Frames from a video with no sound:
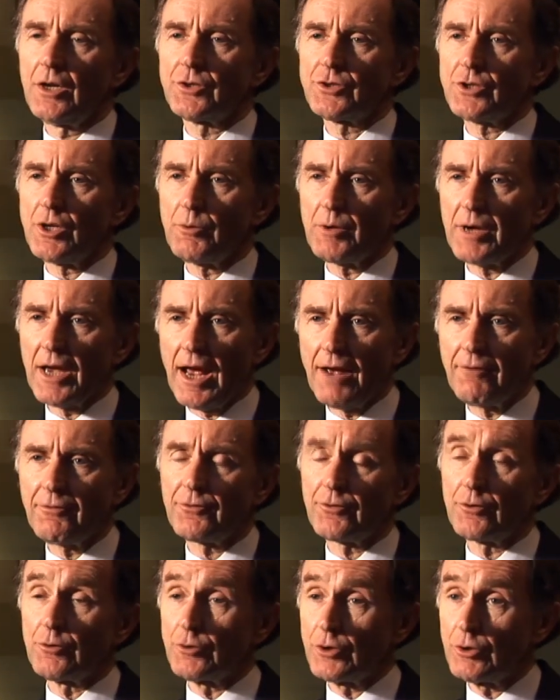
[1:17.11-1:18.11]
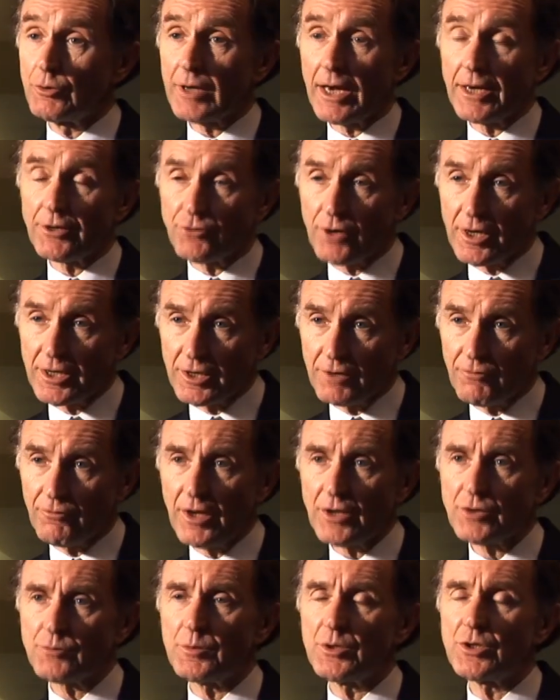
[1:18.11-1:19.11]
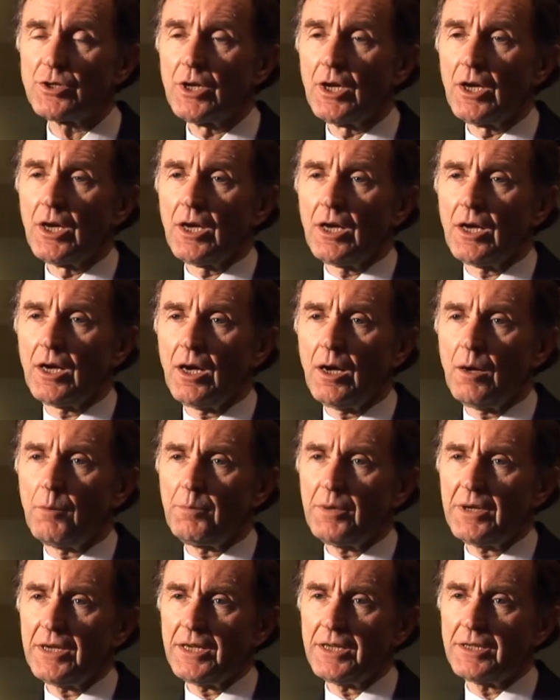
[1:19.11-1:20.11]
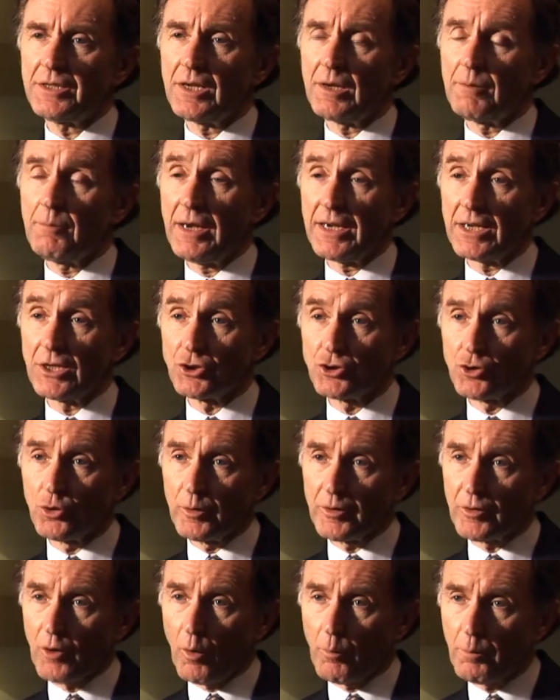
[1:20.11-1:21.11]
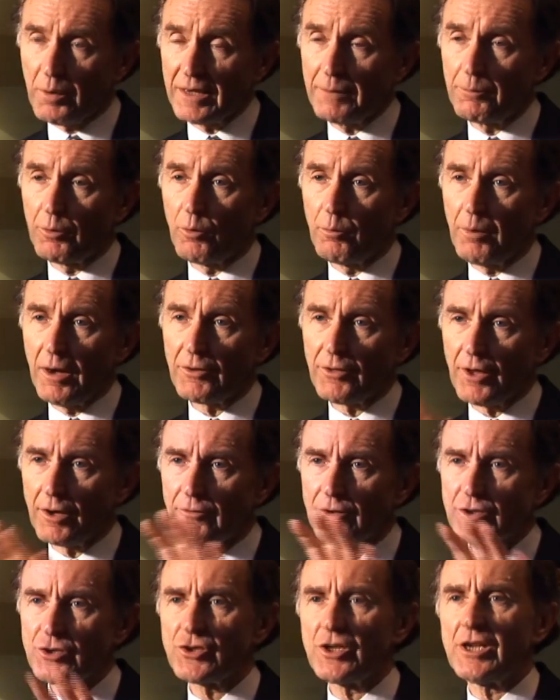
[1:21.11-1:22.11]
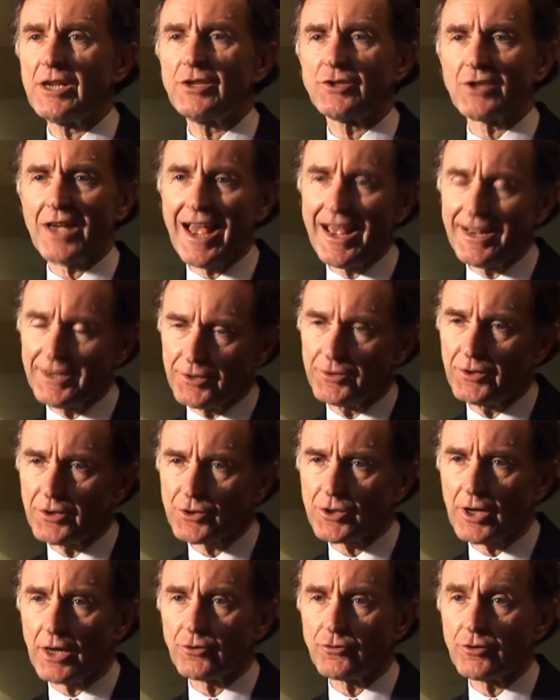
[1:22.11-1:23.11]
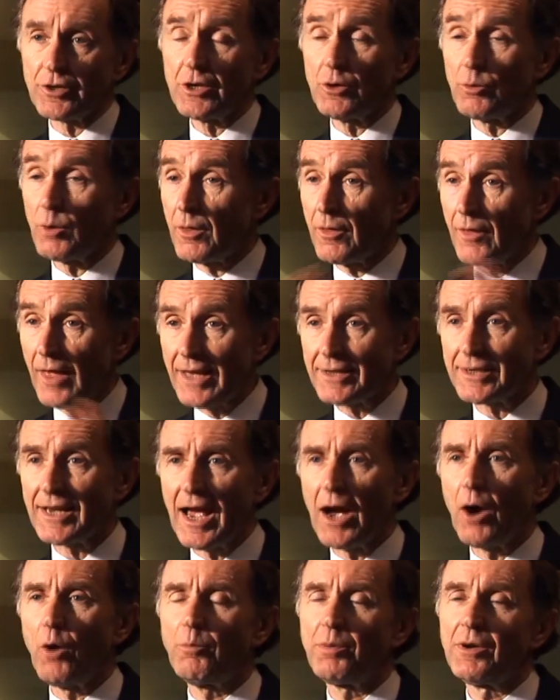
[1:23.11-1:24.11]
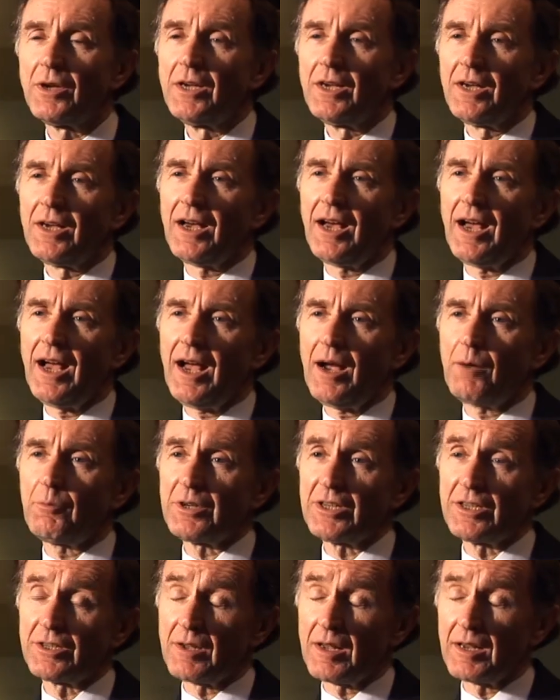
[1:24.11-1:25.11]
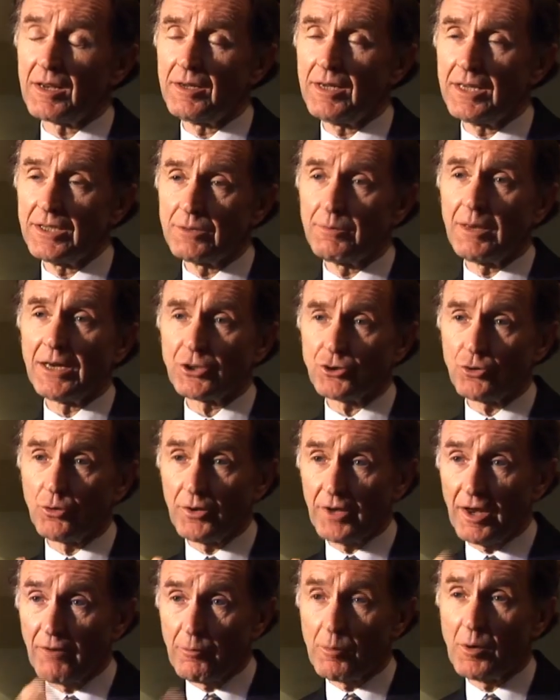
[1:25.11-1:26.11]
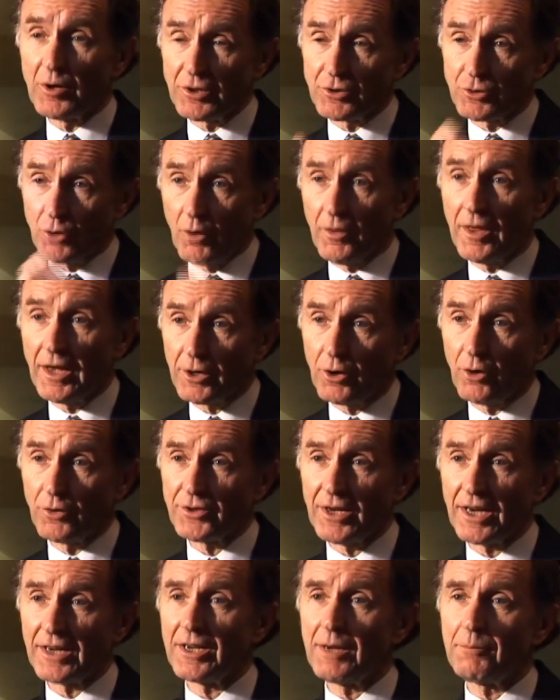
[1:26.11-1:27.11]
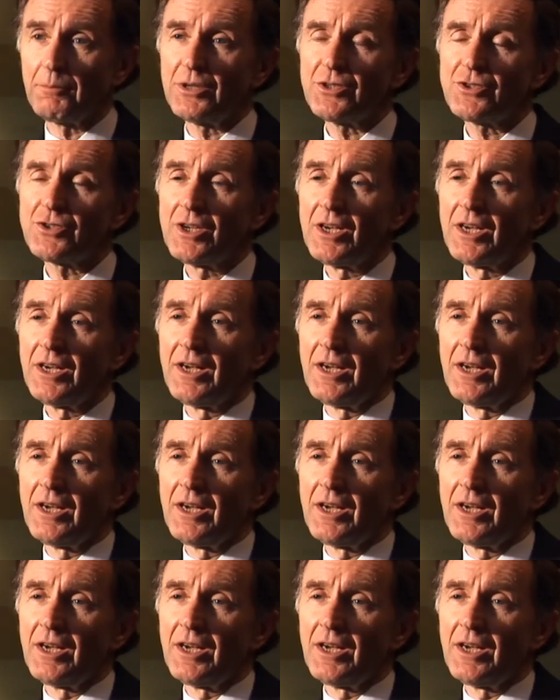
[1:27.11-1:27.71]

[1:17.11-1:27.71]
And so we have, through UK Trade and Investment, been making sure we've got people both overseas and in this country who are there to help, and we need to make sure that everybody's got their contact numbers.